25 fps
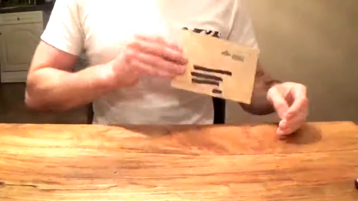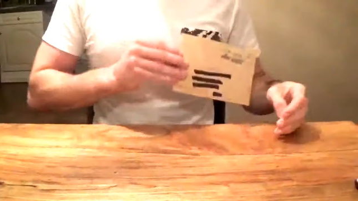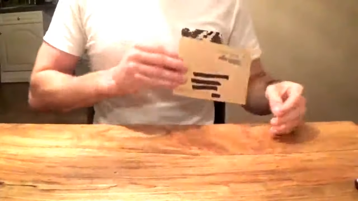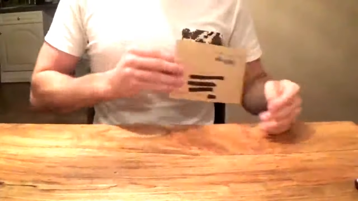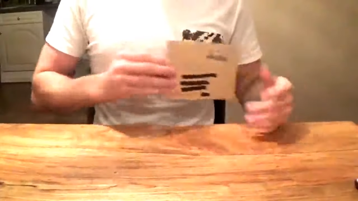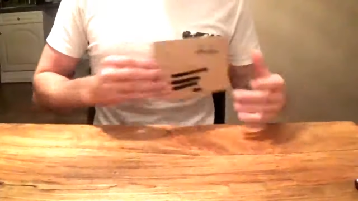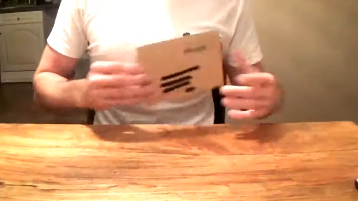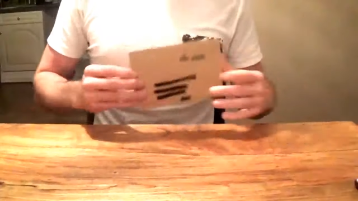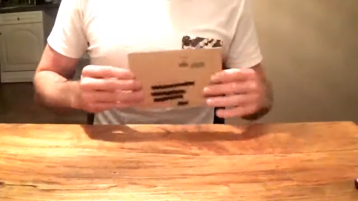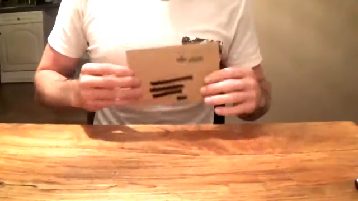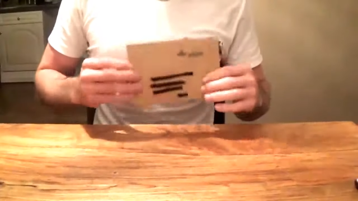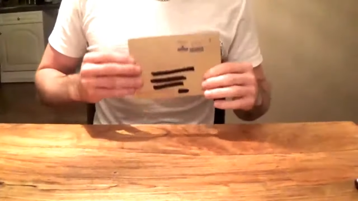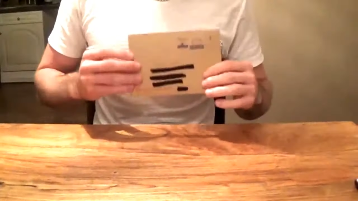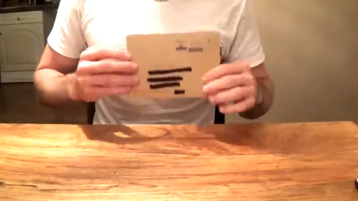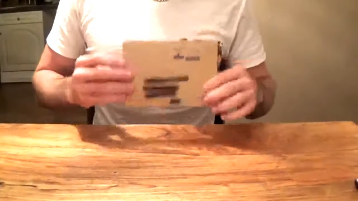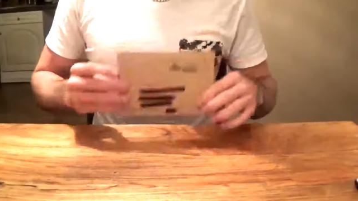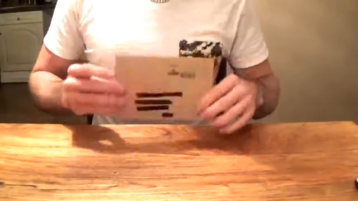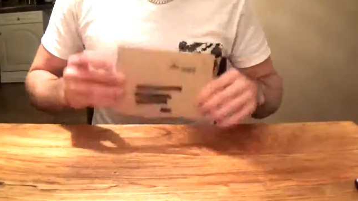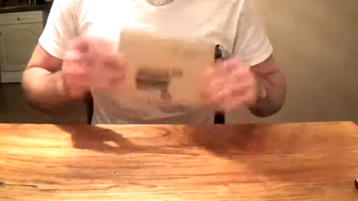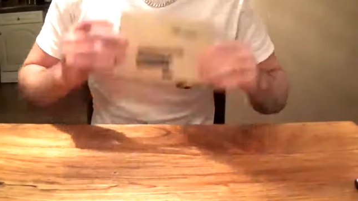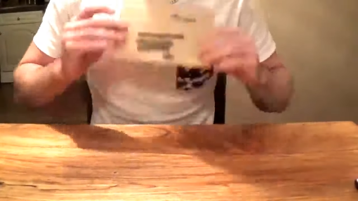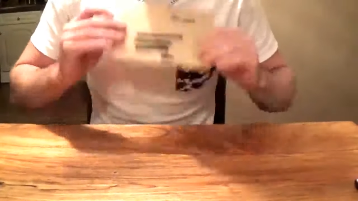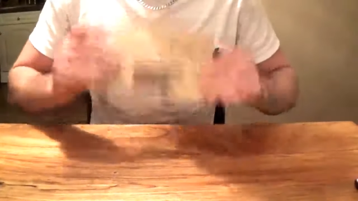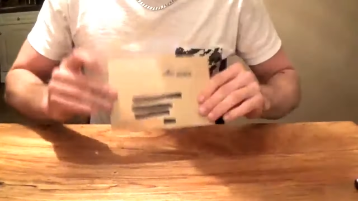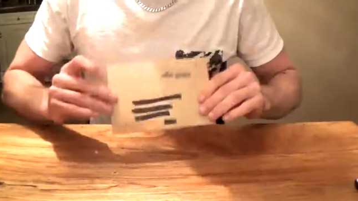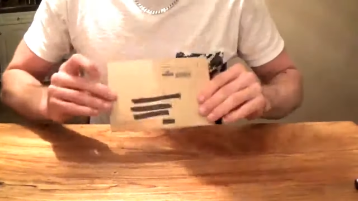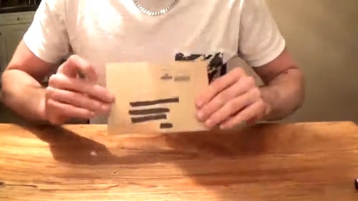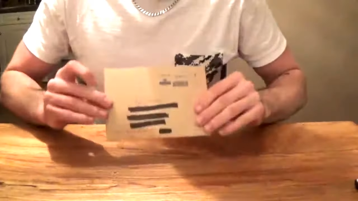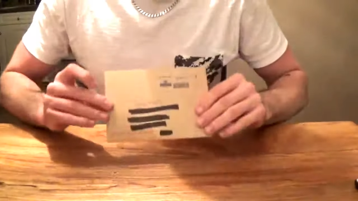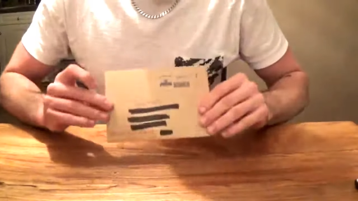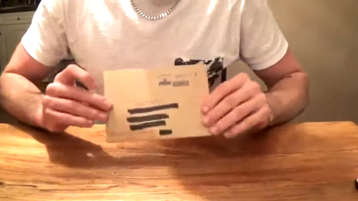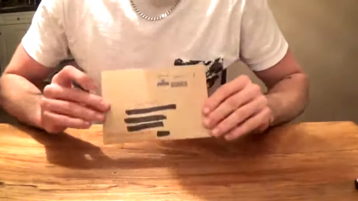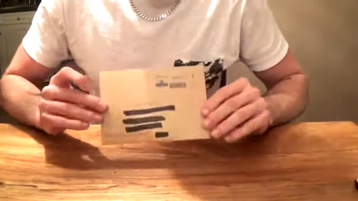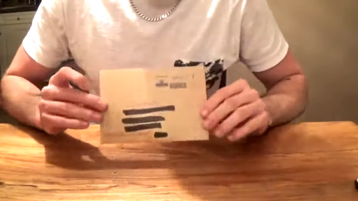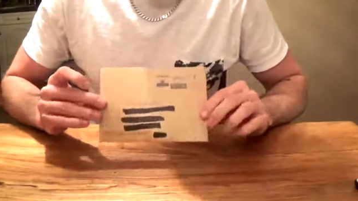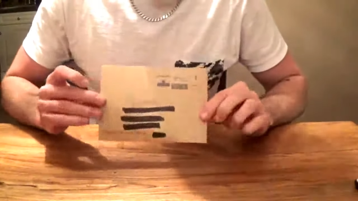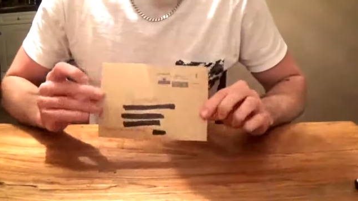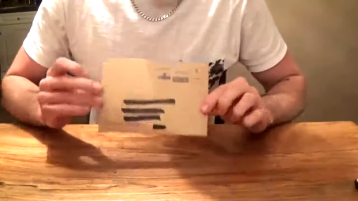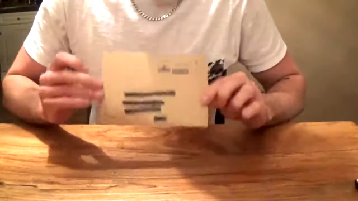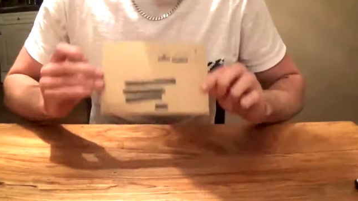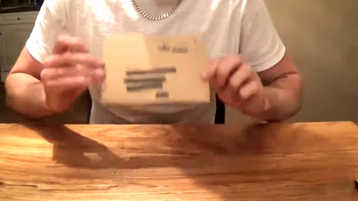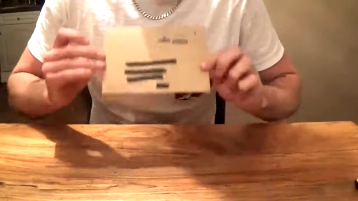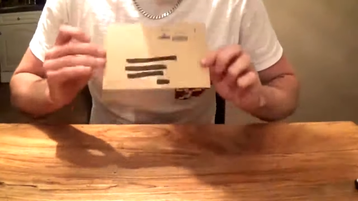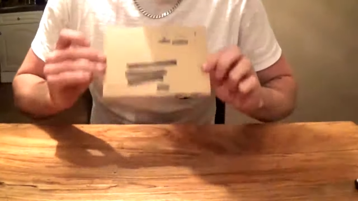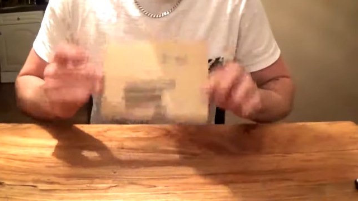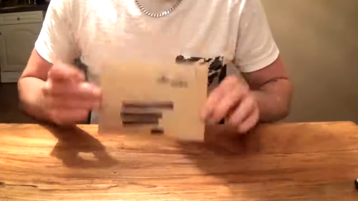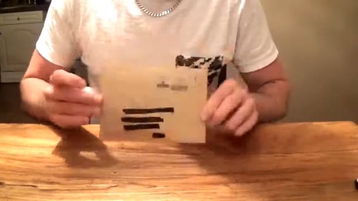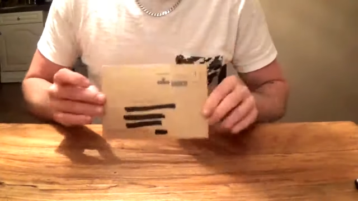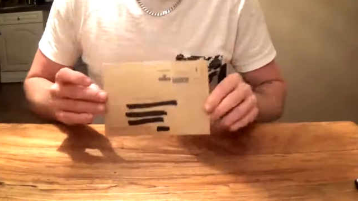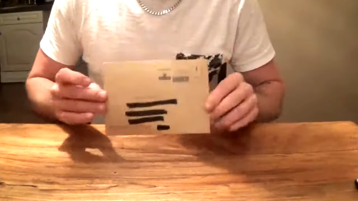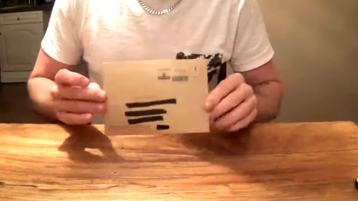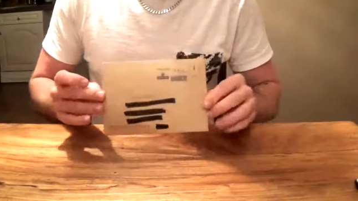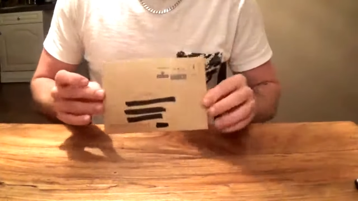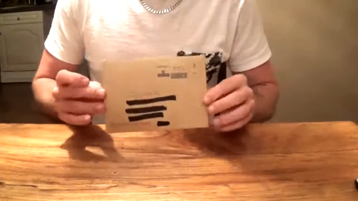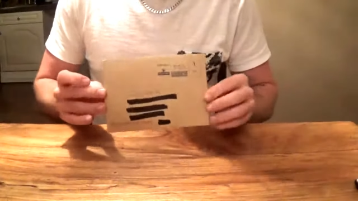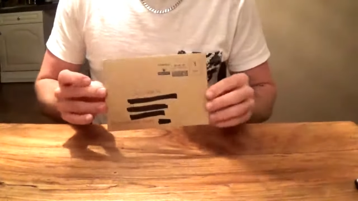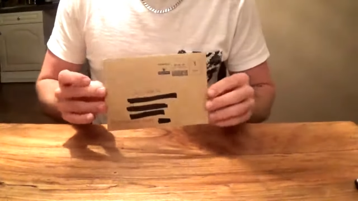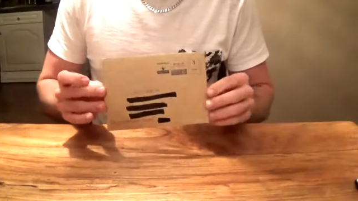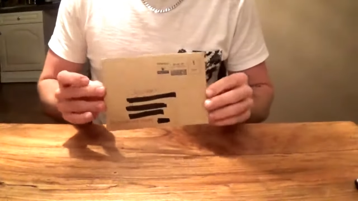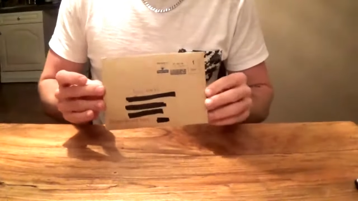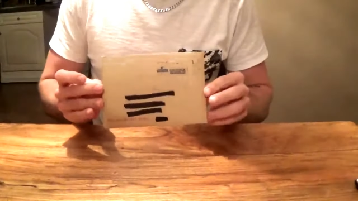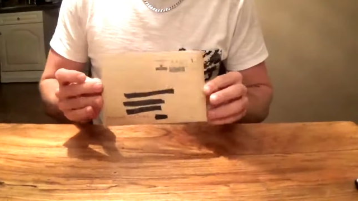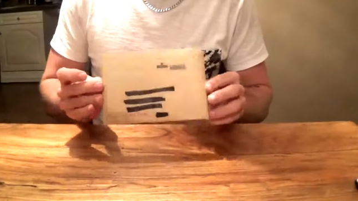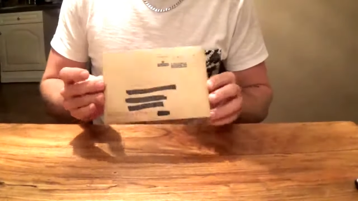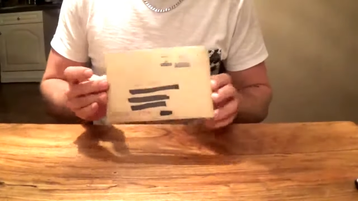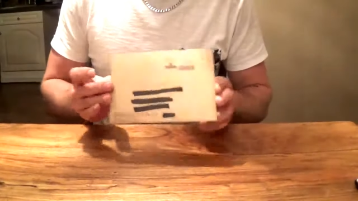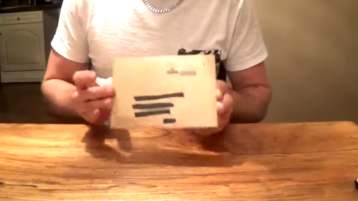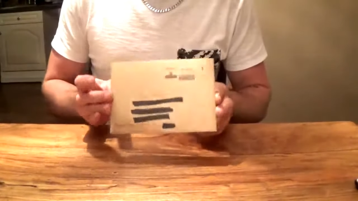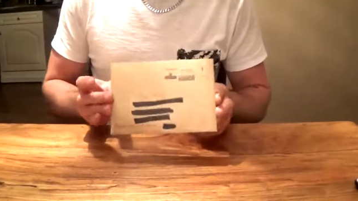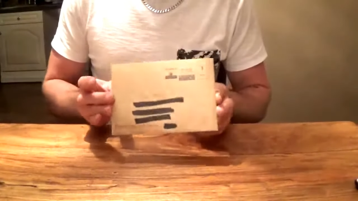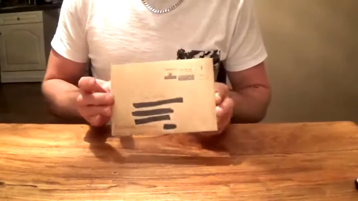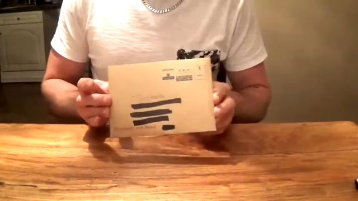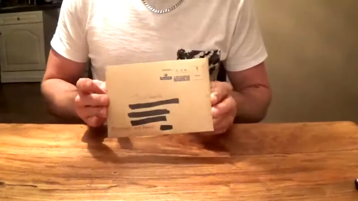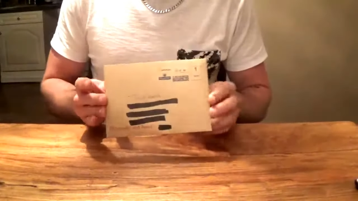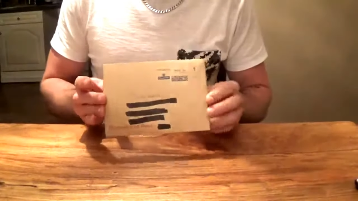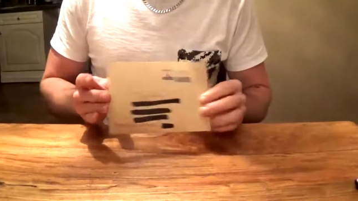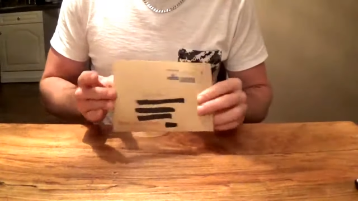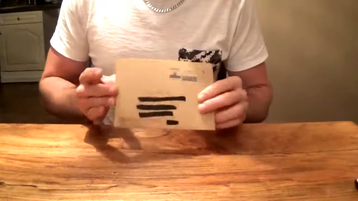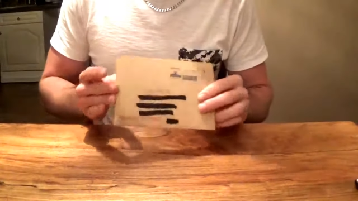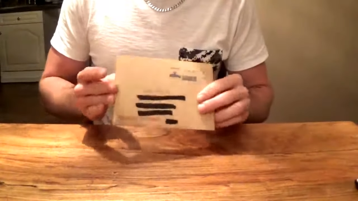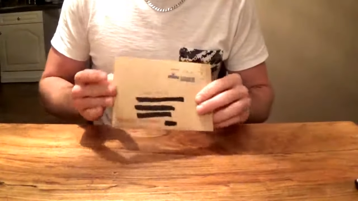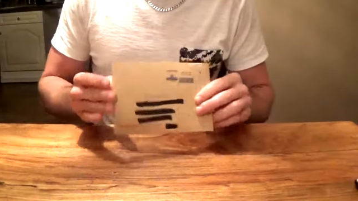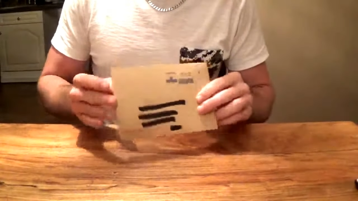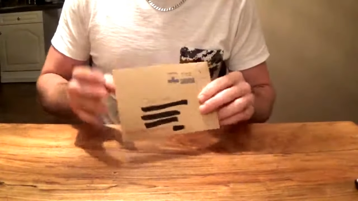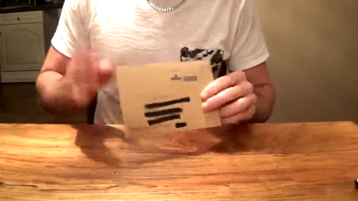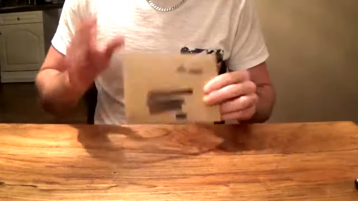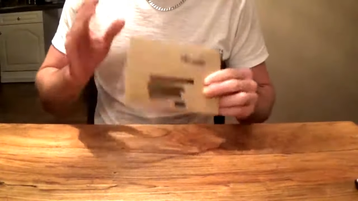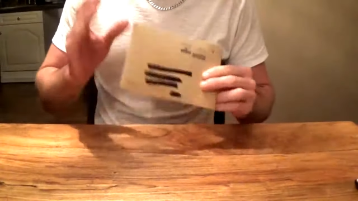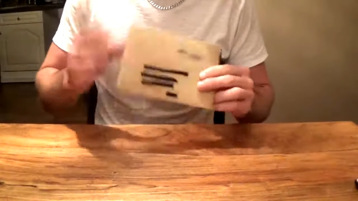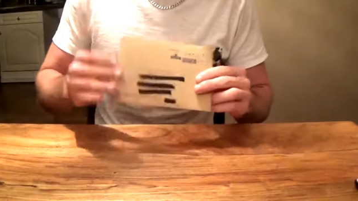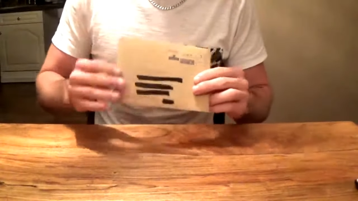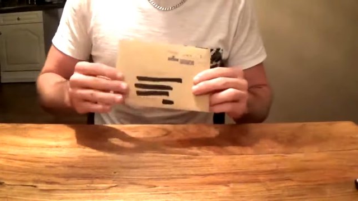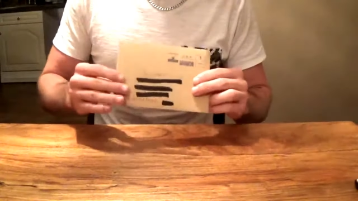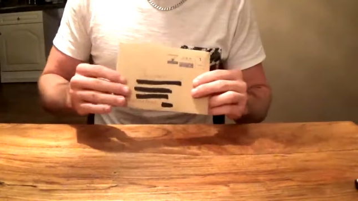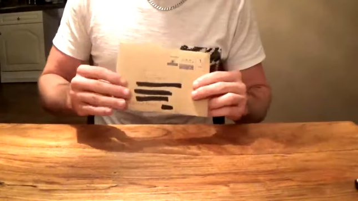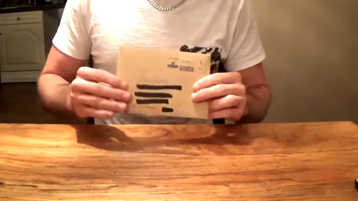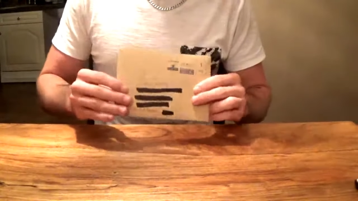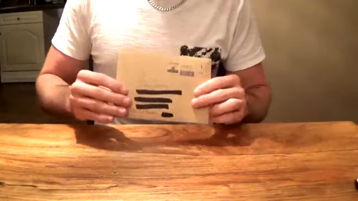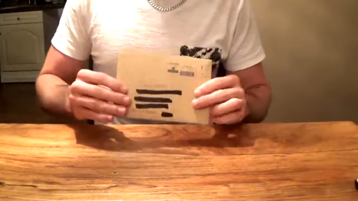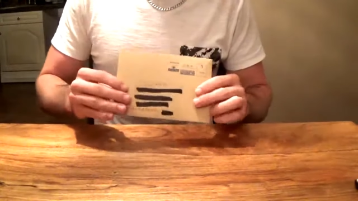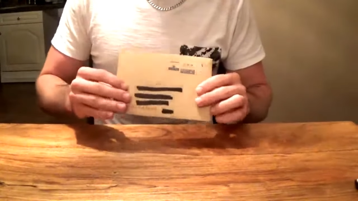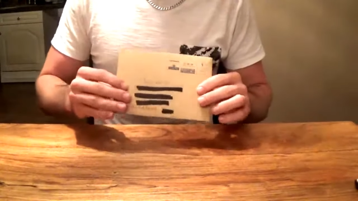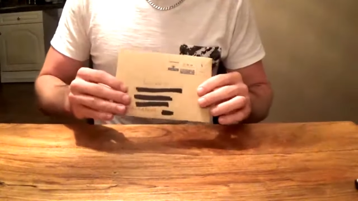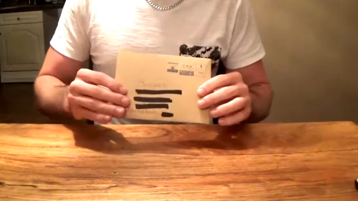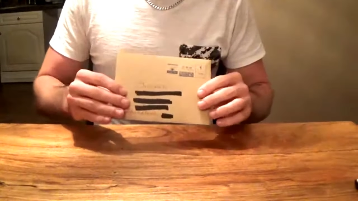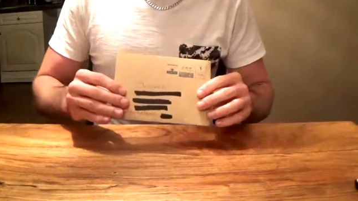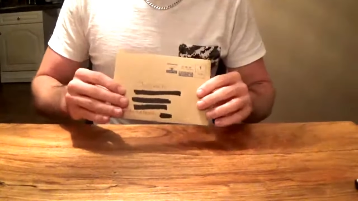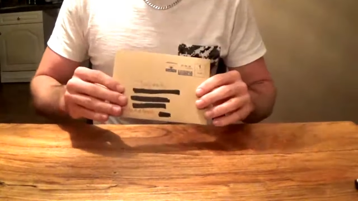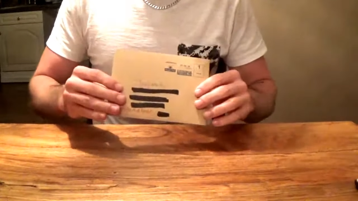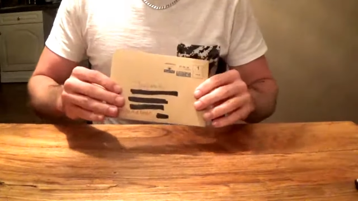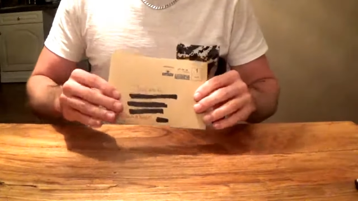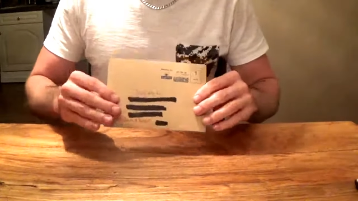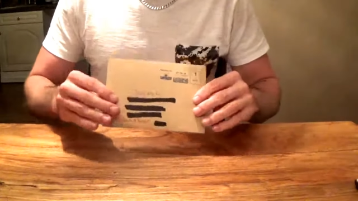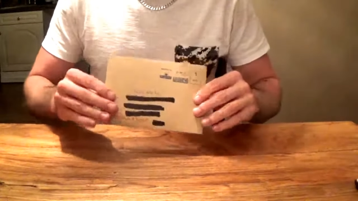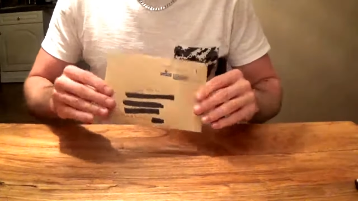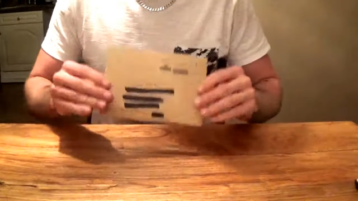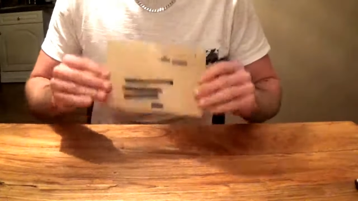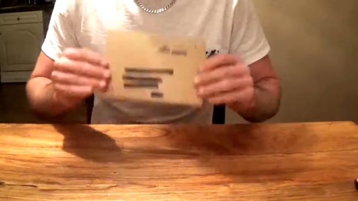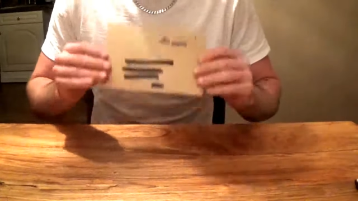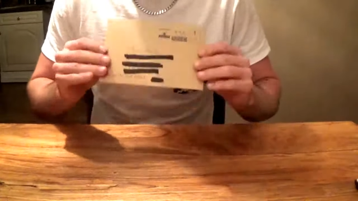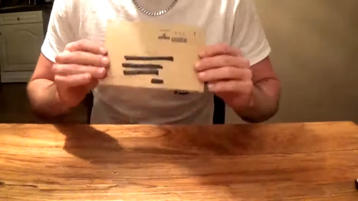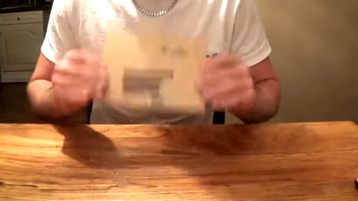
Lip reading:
[unreadable: no face in view]